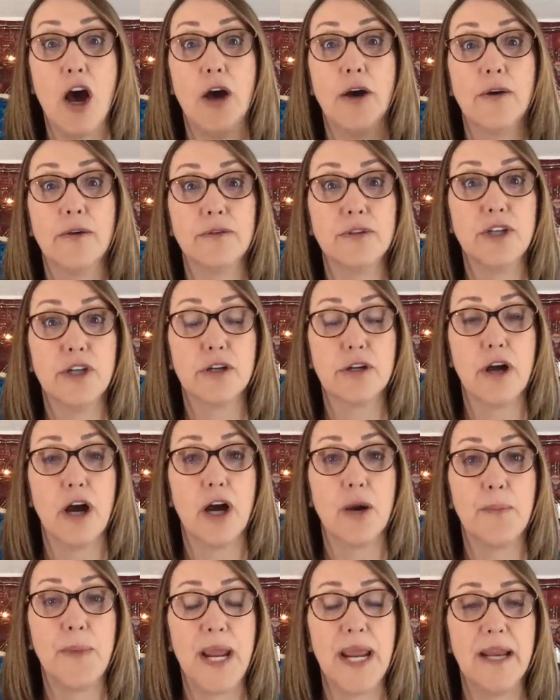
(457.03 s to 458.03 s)
your
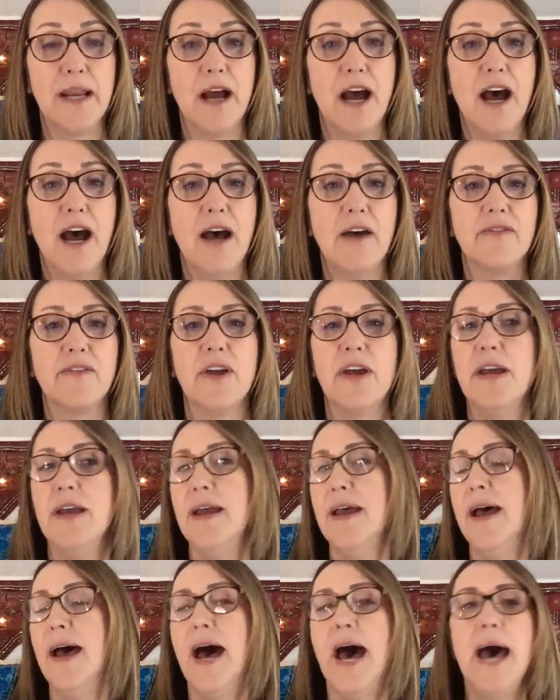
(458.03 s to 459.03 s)
car paid off.
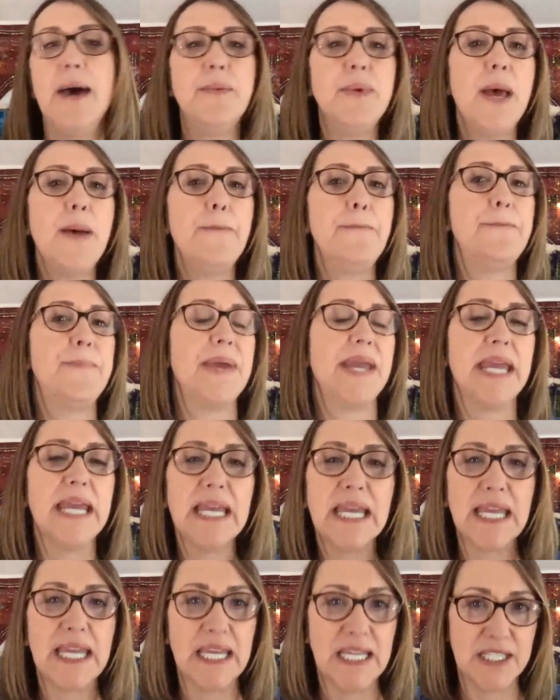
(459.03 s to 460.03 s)
I'm not
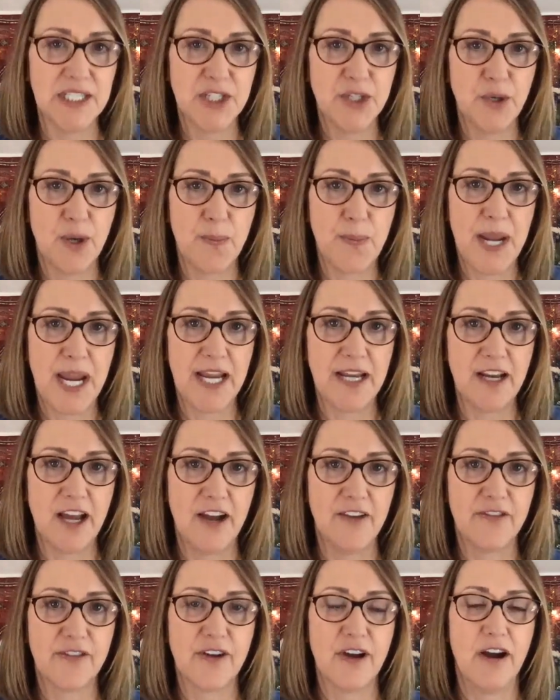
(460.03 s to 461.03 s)
big into a paid
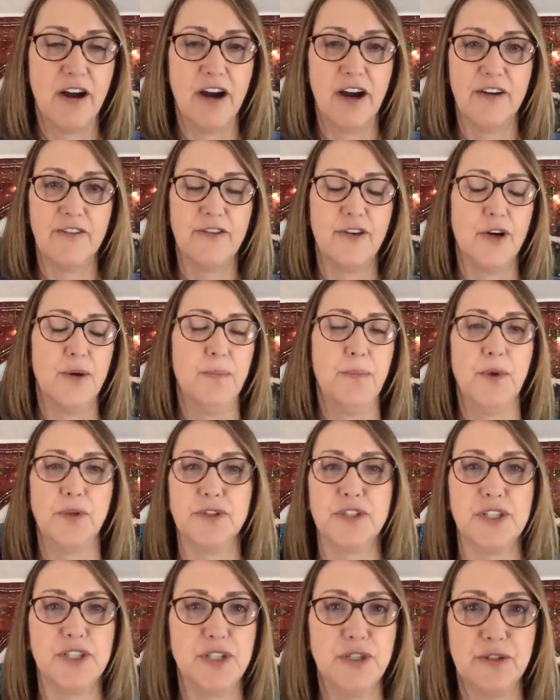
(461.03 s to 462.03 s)
off car for a
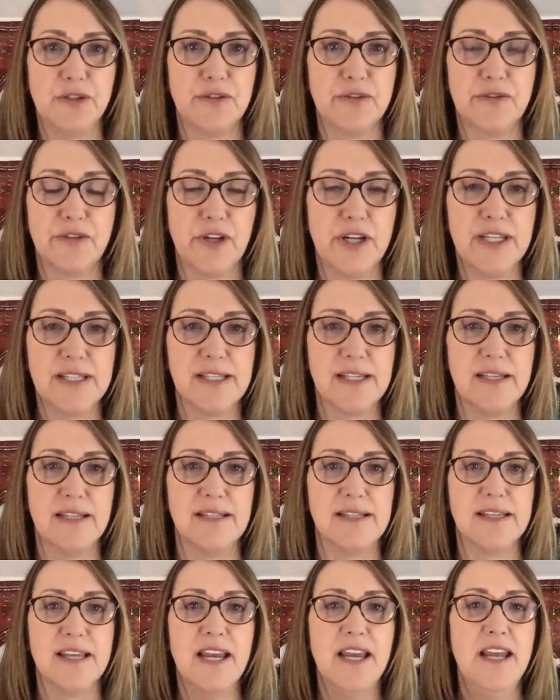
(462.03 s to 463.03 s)
multitude of
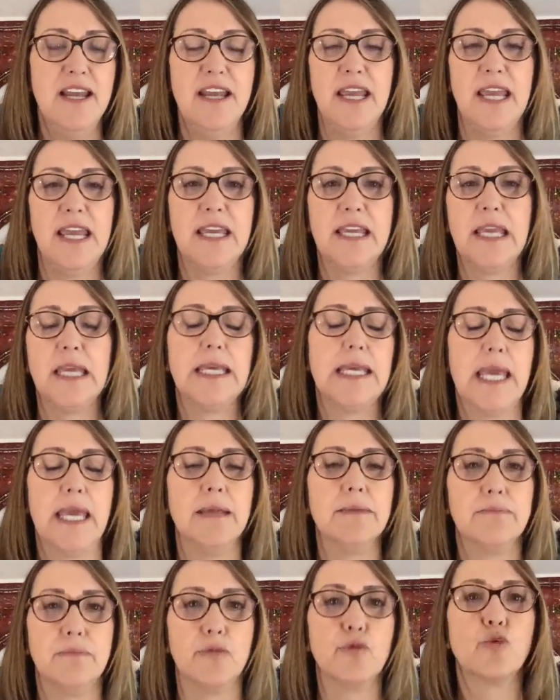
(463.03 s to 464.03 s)
reasons. It can
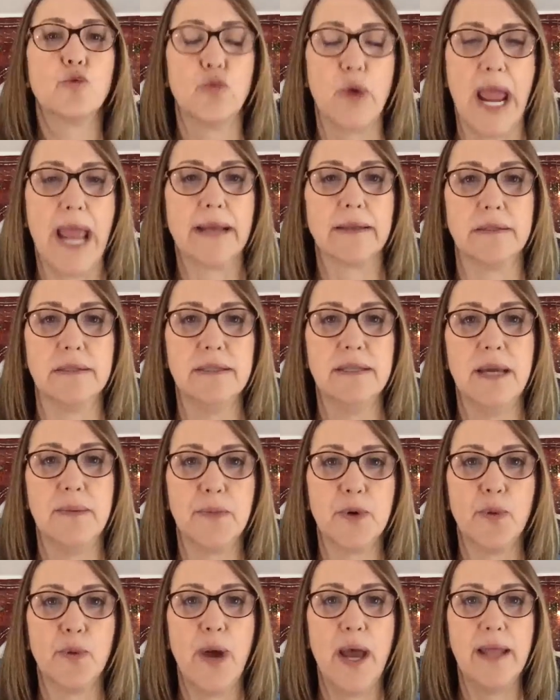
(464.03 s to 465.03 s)
get wrecked,
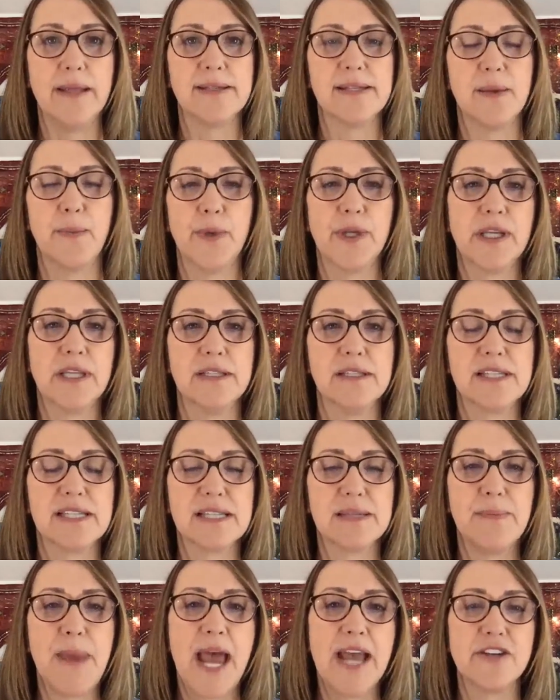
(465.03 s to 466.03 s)
number one. Someone can
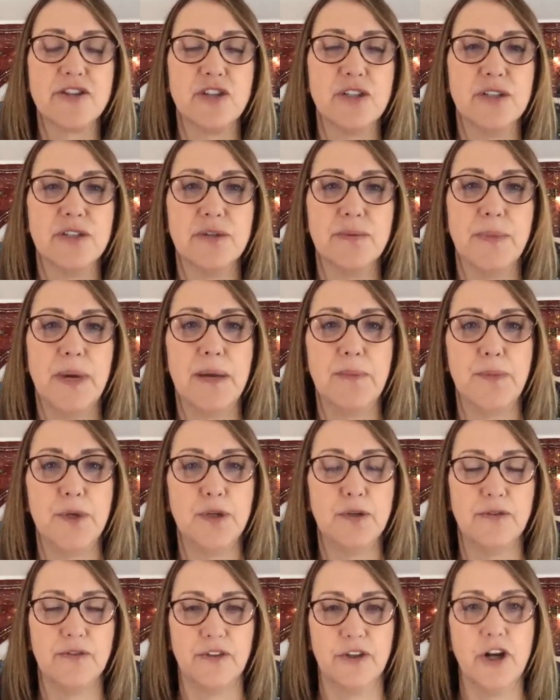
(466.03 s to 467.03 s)
smash into my
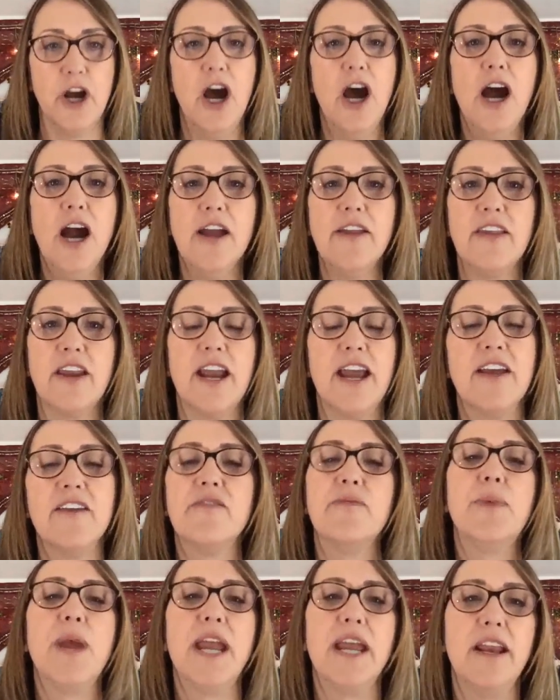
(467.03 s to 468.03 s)
beautiful car that I have
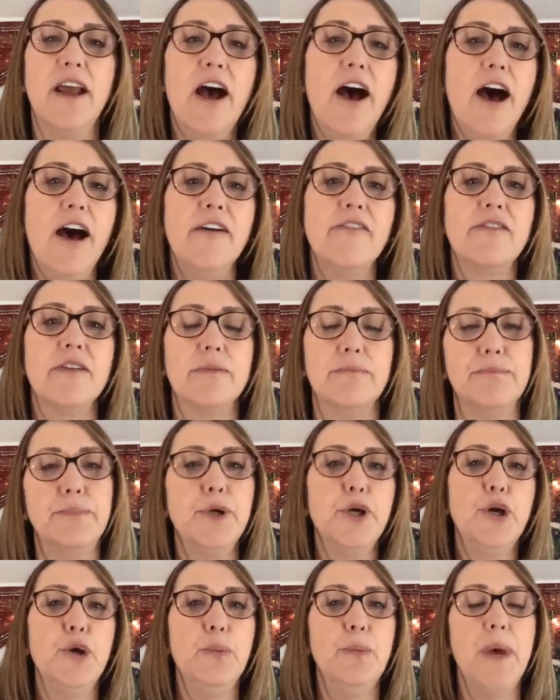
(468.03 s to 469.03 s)
paid off, and
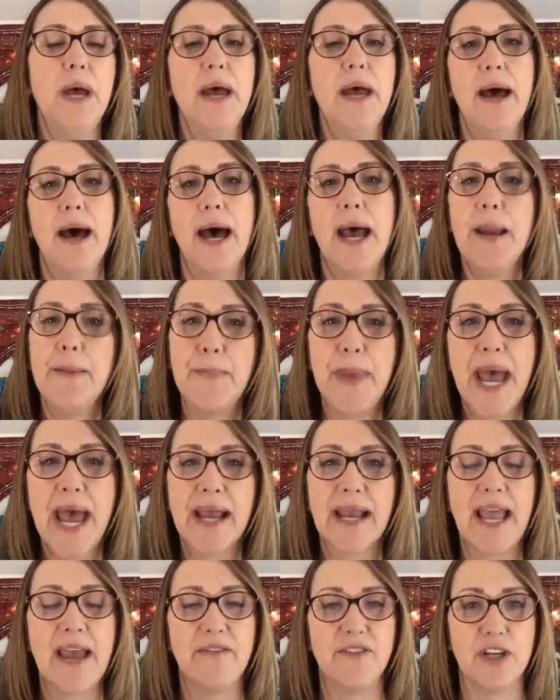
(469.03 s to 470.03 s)
boom, I'm
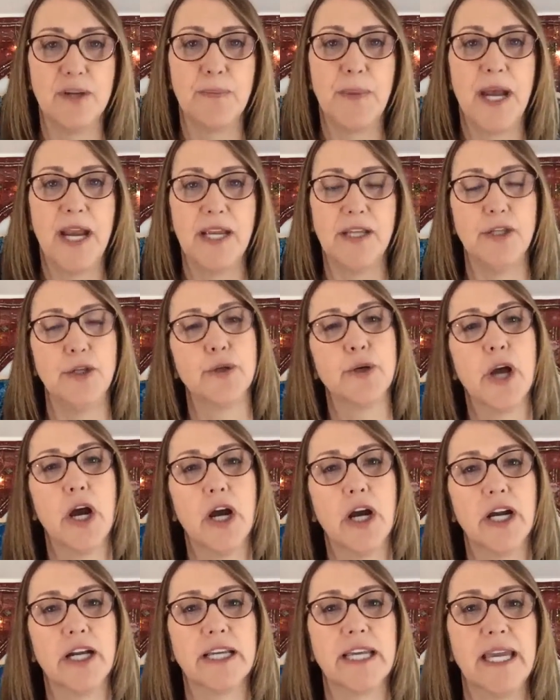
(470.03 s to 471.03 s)
back having to buy a new
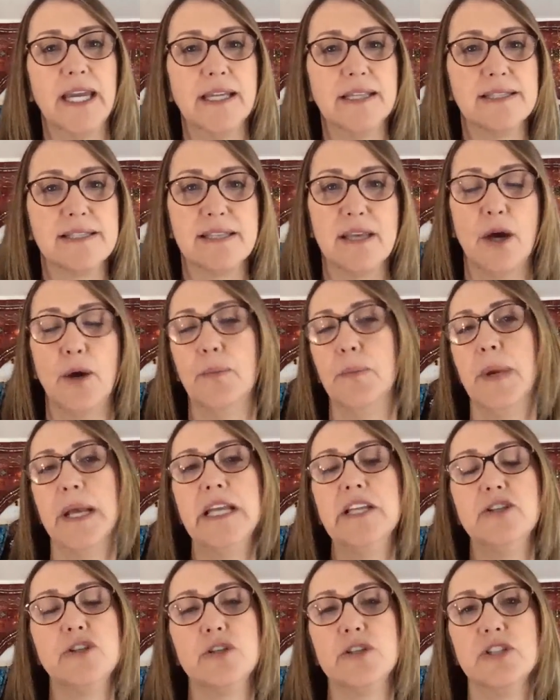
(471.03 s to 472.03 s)
car again. So my
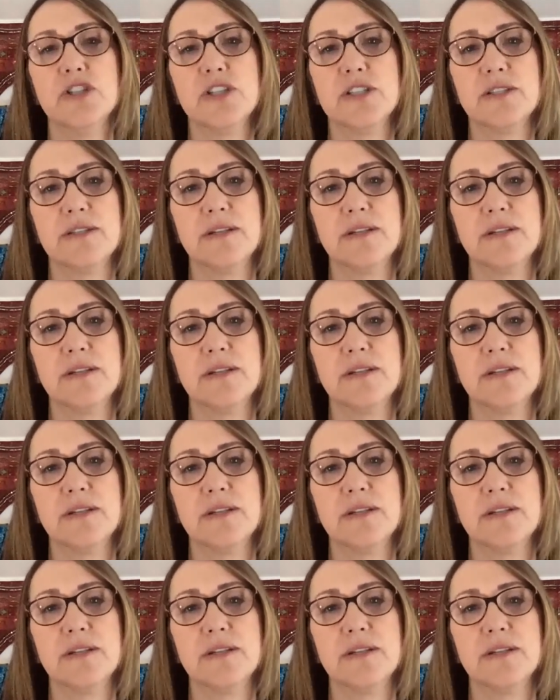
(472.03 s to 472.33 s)
insurance,